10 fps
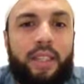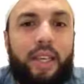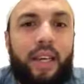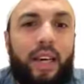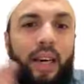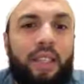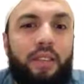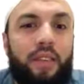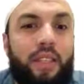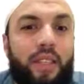as
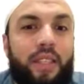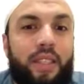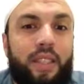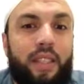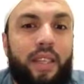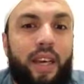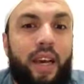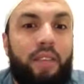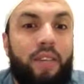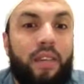if it is
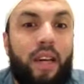having